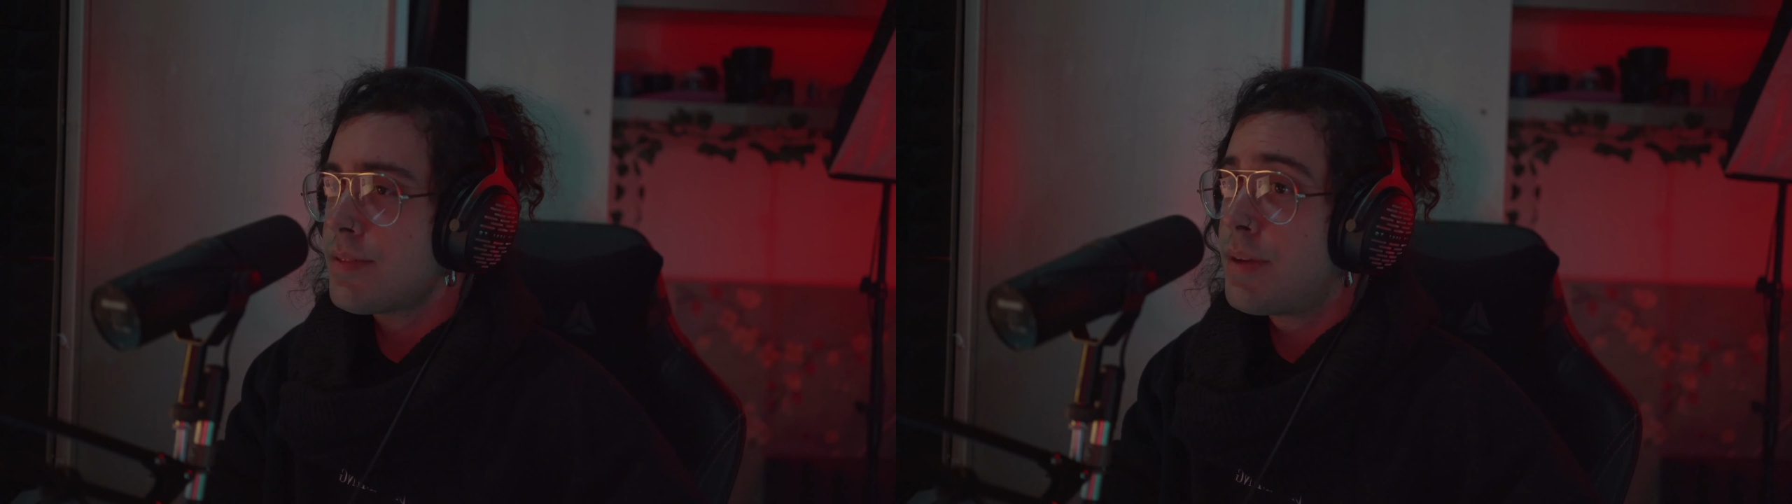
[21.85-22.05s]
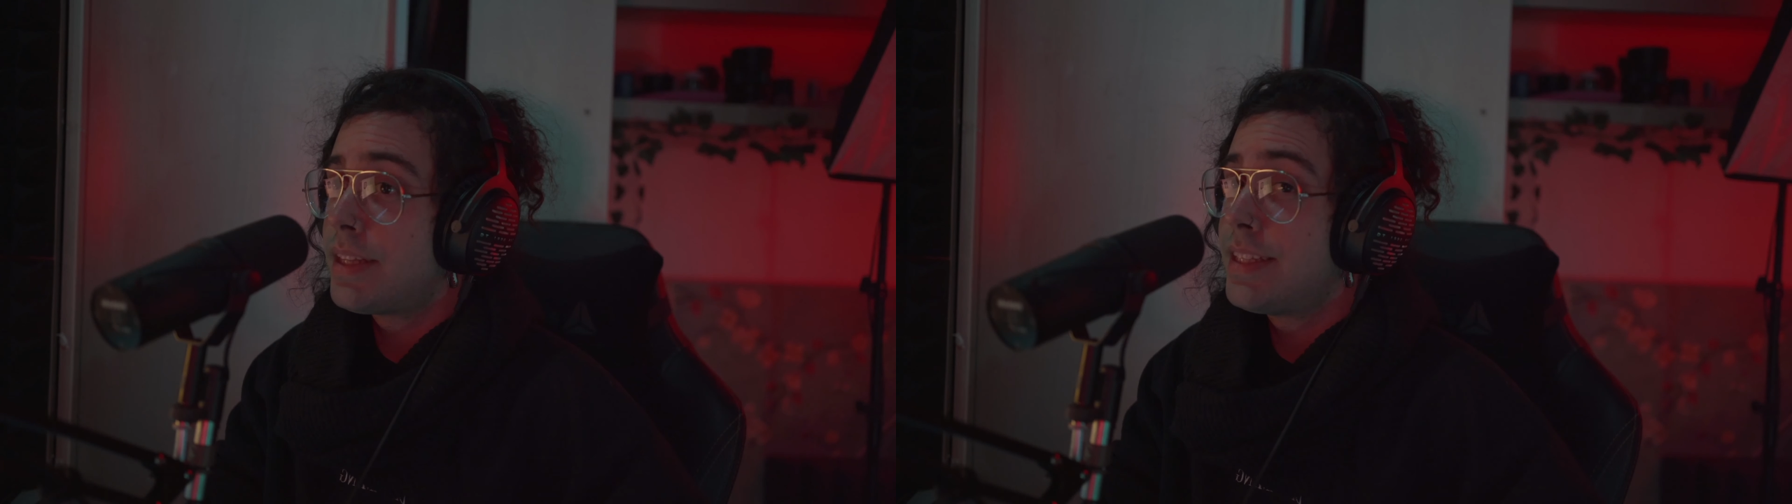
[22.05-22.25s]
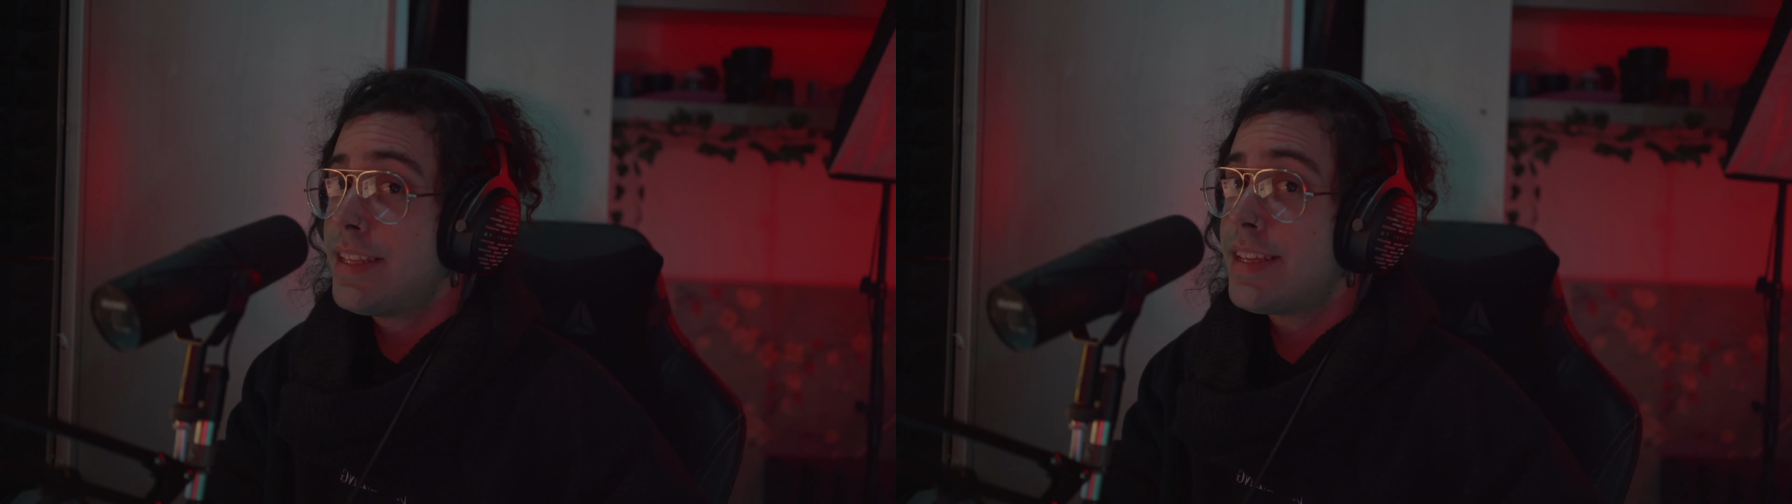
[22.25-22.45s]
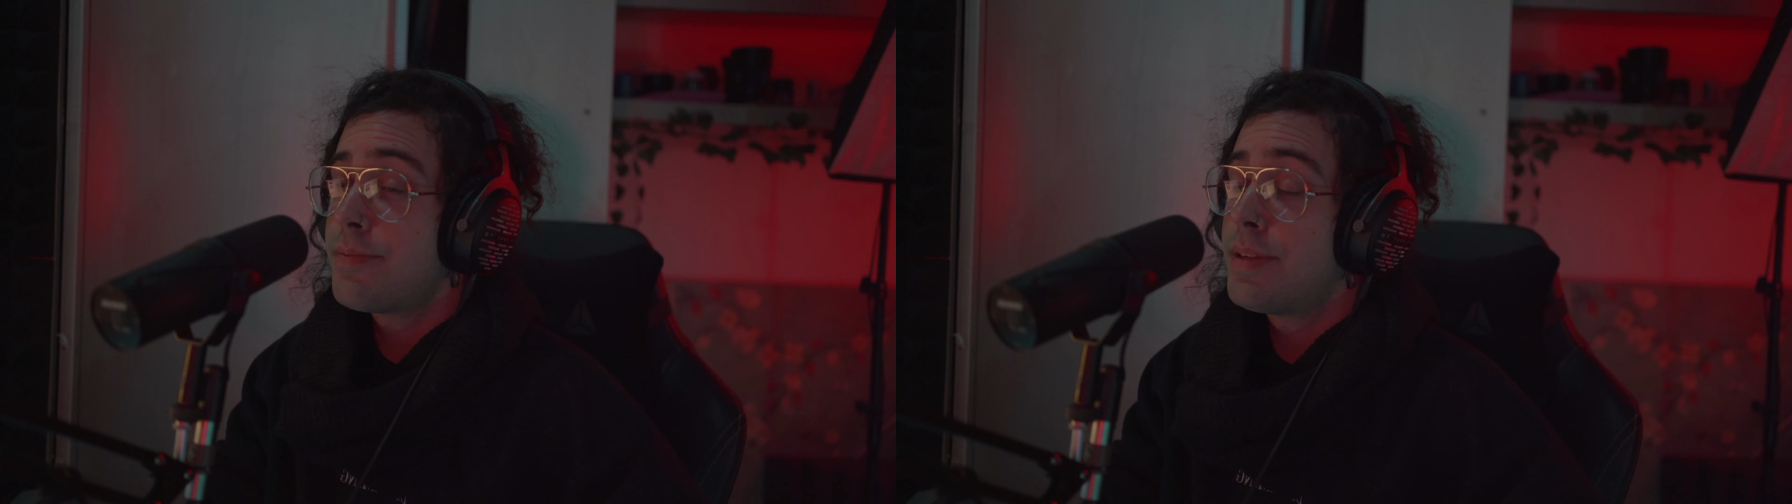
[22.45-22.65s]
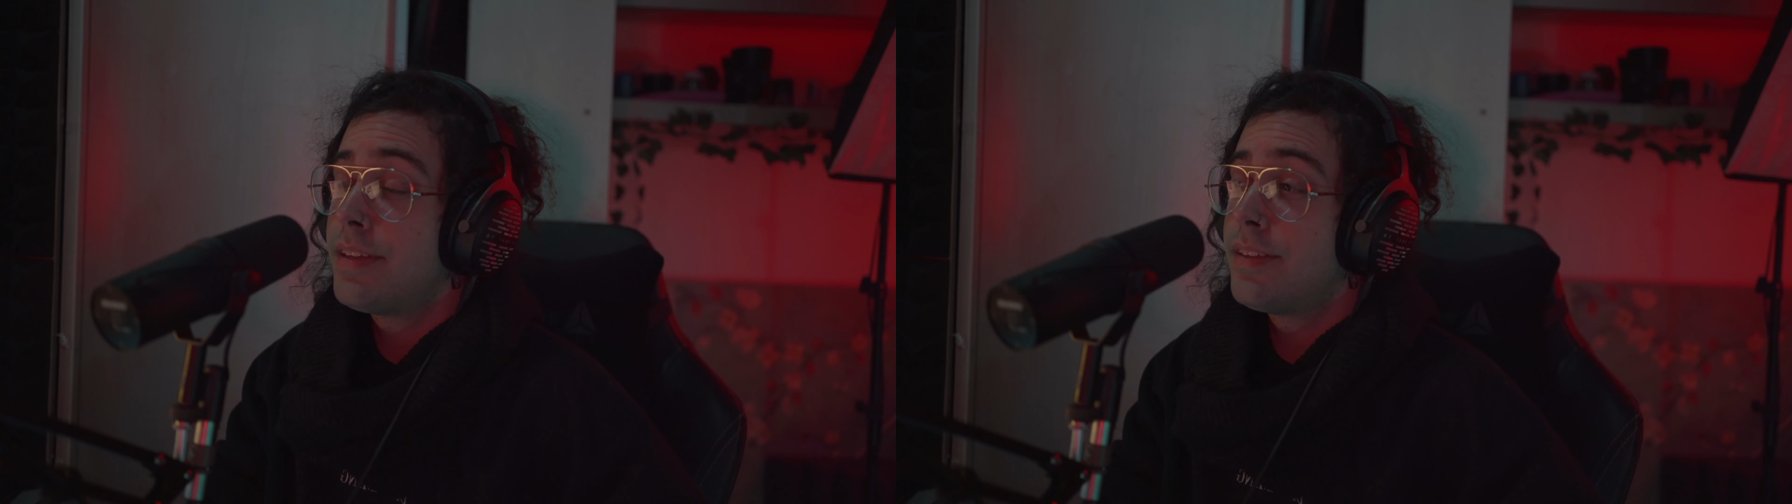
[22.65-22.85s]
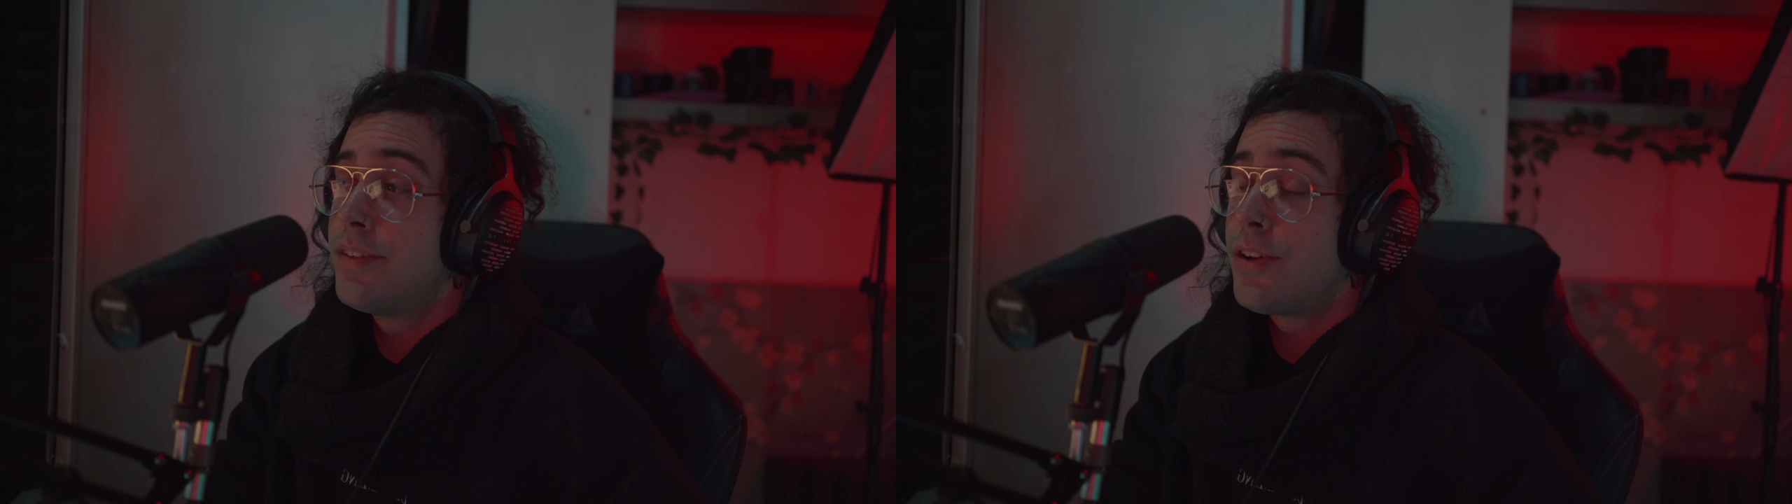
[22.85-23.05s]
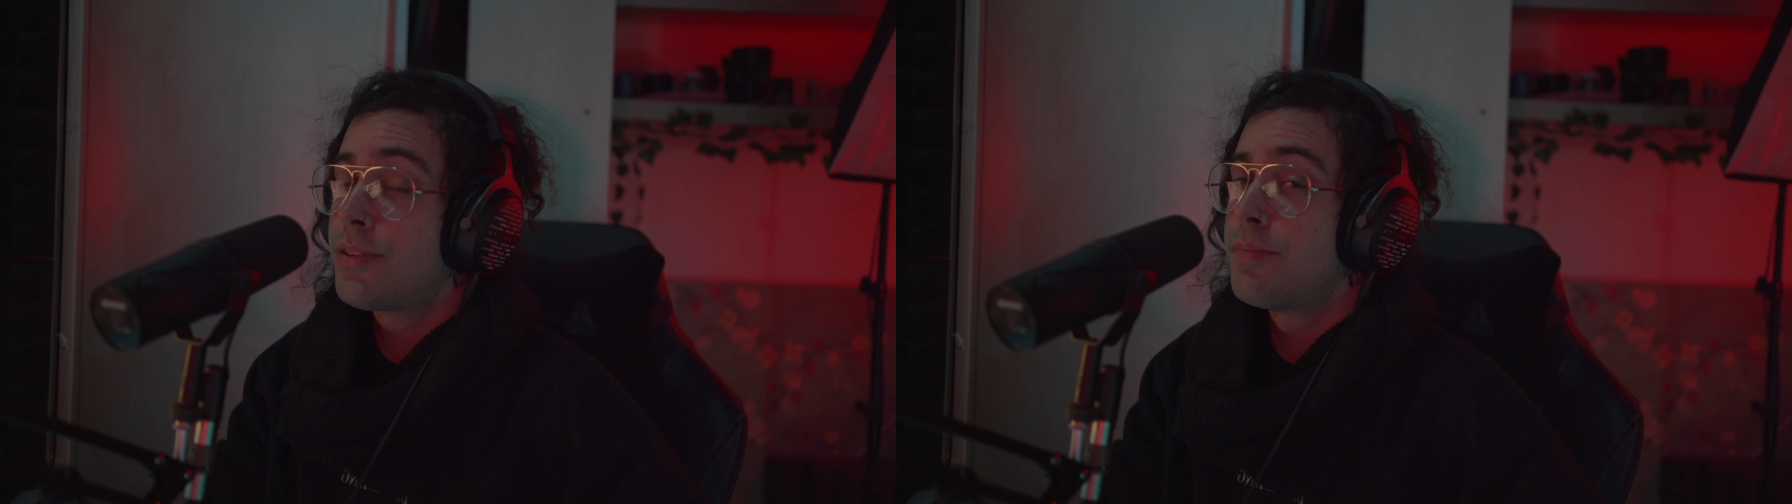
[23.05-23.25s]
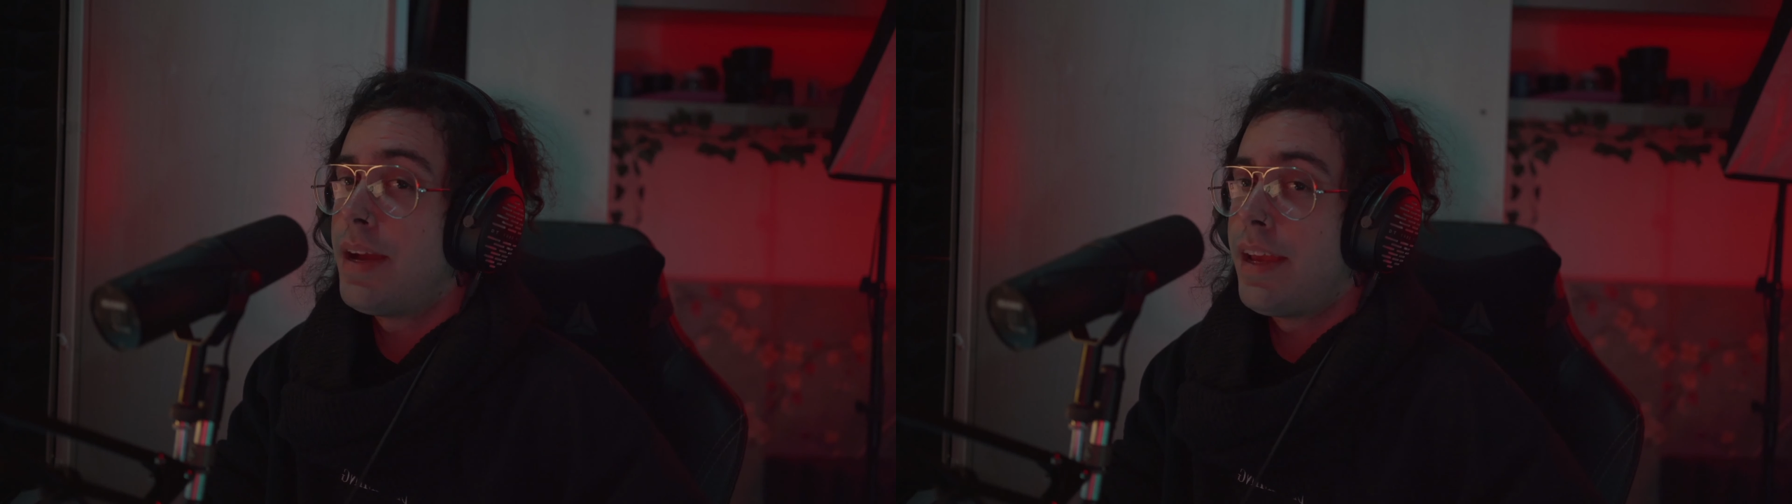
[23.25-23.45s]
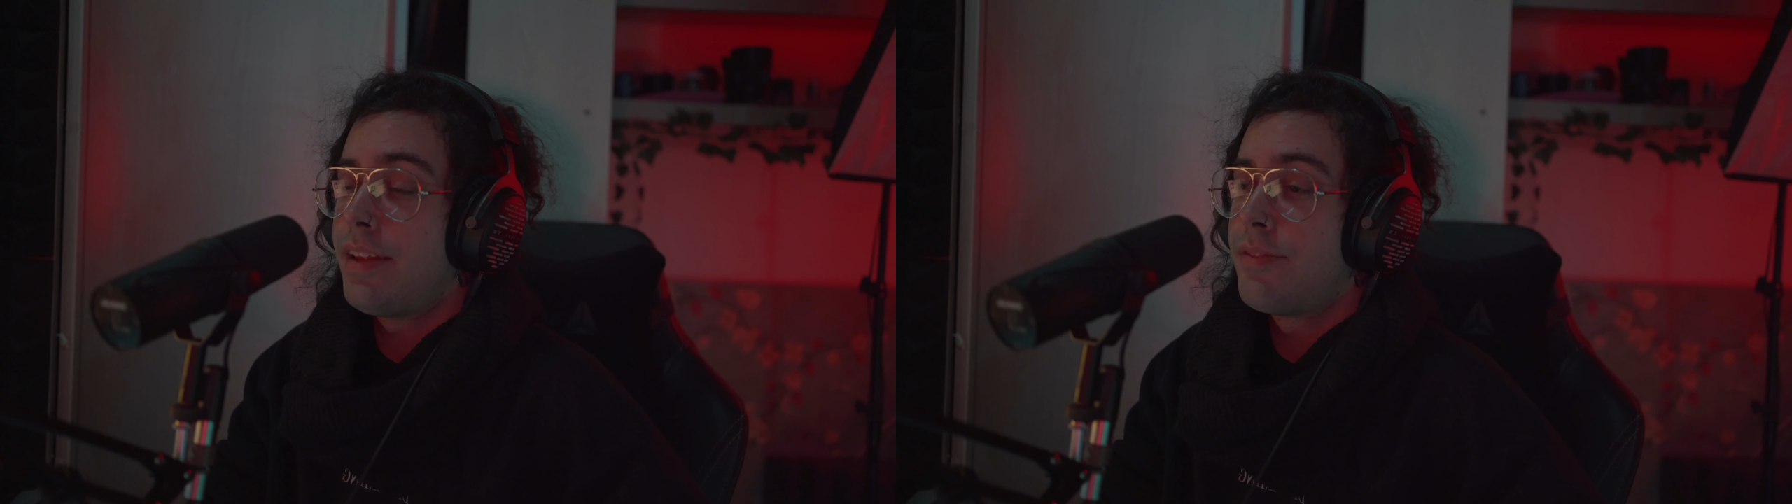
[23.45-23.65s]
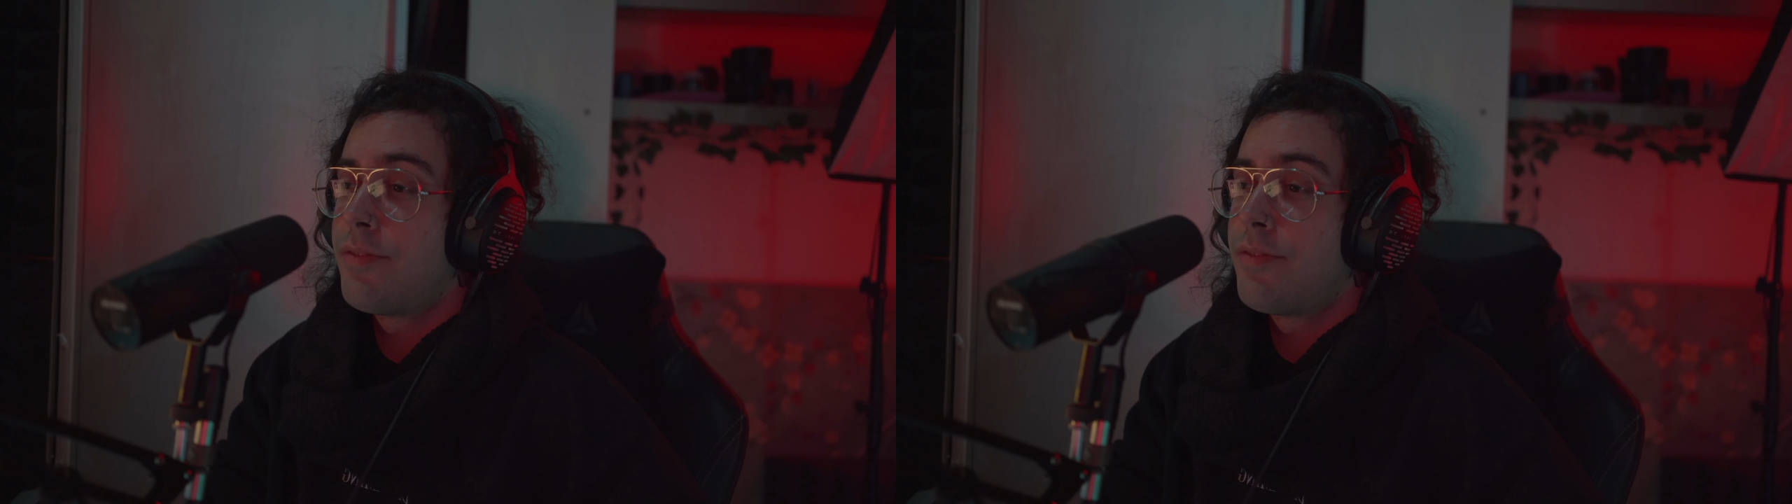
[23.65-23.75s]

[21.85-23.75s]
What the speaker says: But this has been not my